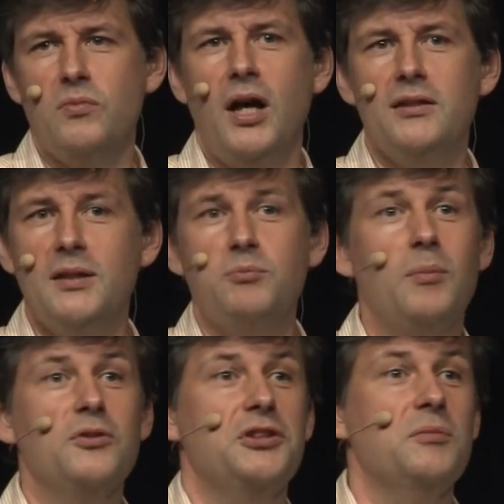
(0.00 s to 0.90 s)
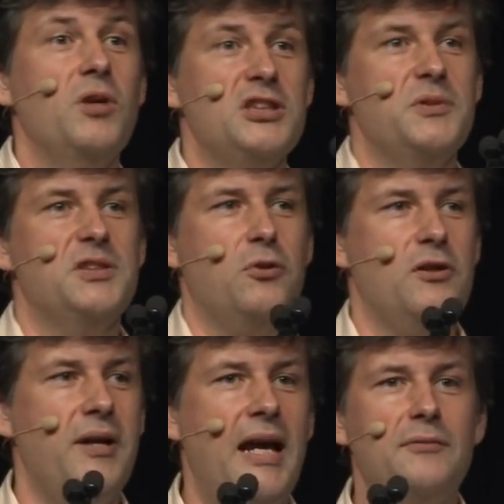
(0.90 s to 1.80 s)
online publishing must be
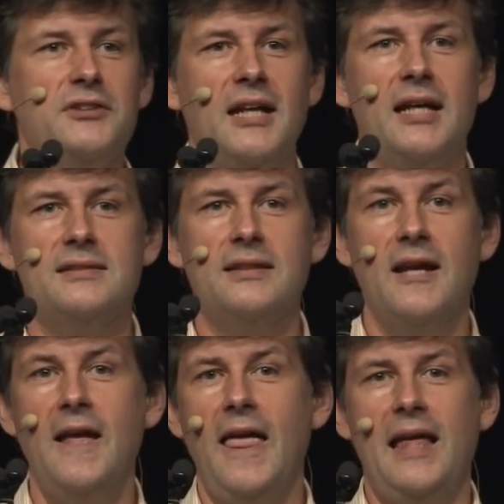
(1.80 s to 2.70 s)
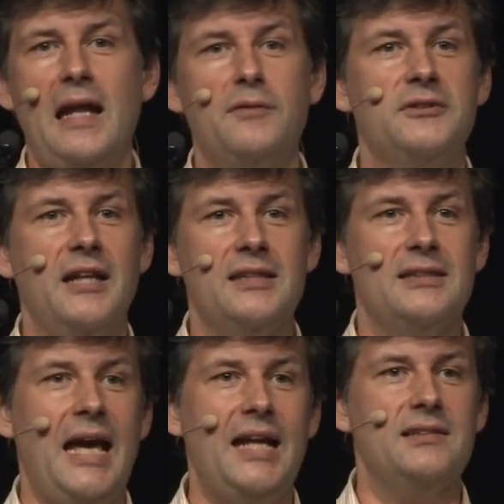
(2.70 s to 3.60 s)
supported by advertising, and
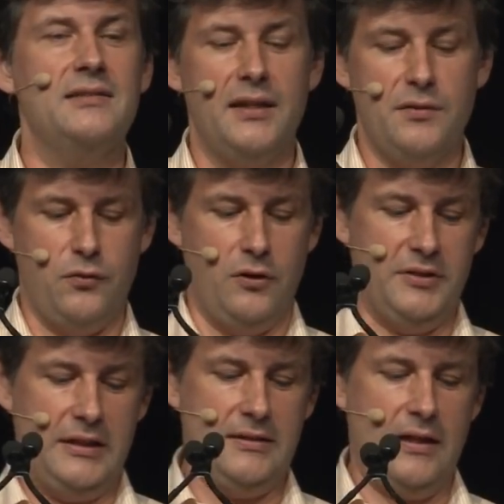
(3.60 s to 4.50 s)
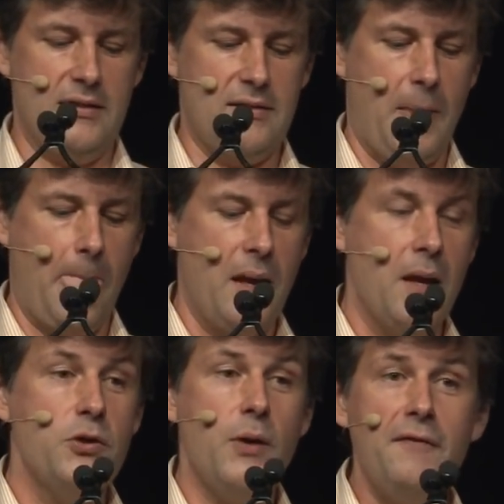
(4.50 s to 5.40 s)
advertising has to take the form that it does.
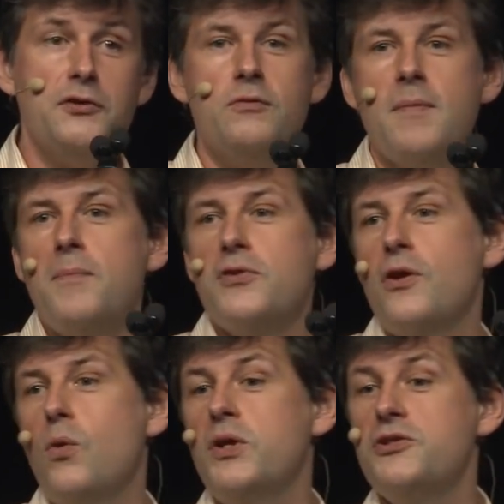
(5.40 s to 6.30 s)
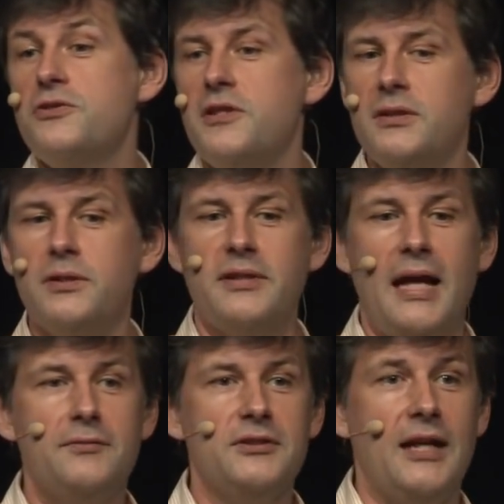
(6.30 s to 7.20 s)
You have to remember, though, when you're dealing with
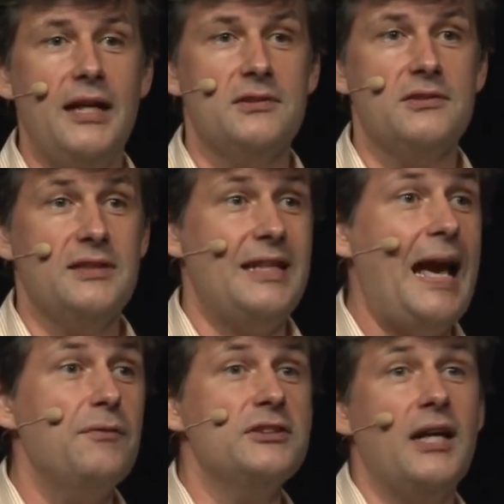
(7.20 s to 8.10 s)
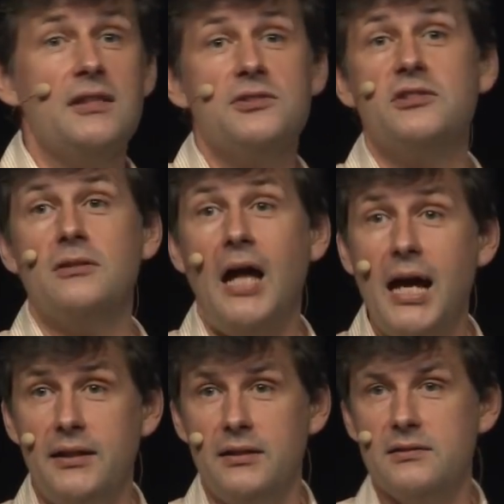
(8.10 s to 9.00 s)
advertisers, that advertisers are
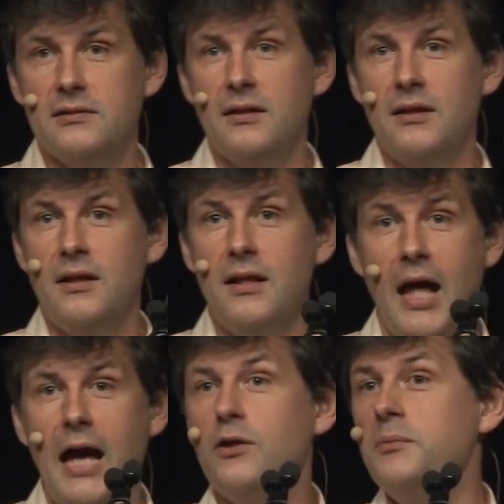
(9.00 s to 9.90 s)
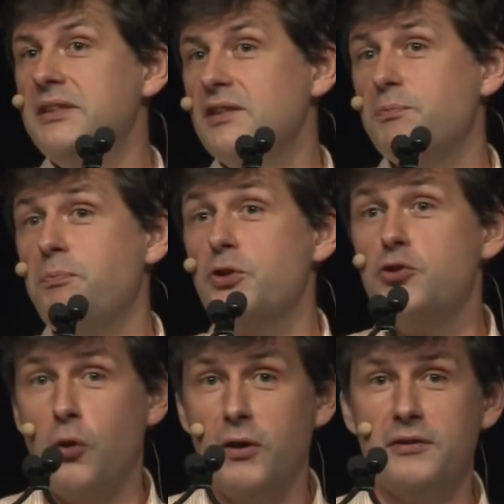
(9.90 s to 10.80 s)
liars. I don't mean this
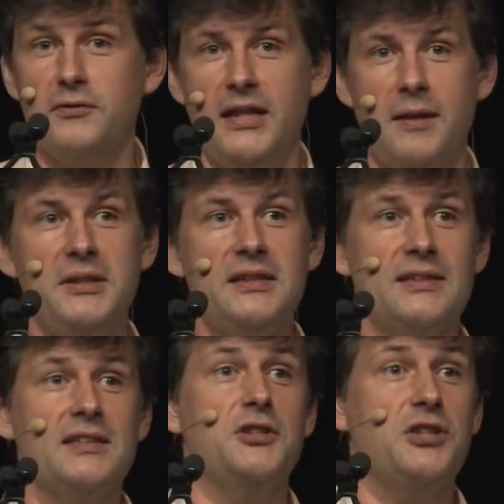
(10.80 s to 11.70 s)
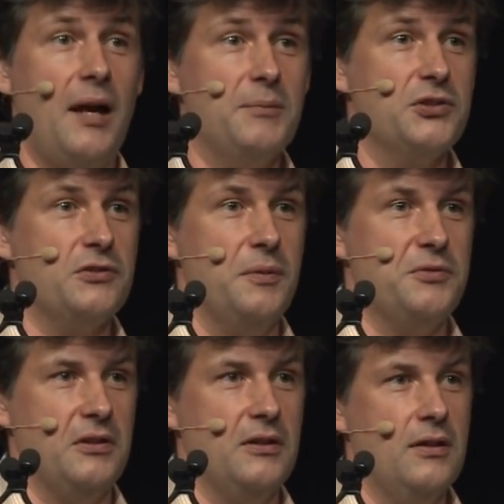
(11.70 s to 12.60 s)
pejoratively, I mean this as a job
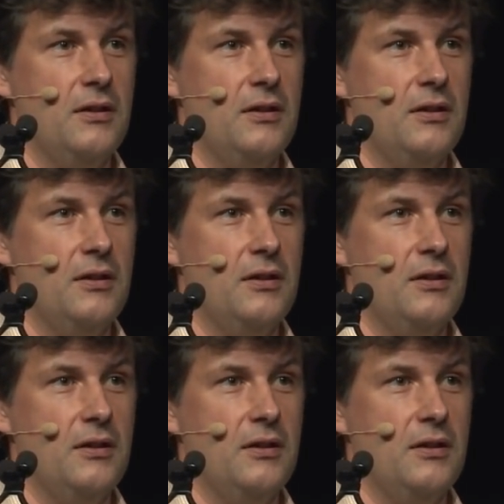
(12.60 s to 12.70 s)
description.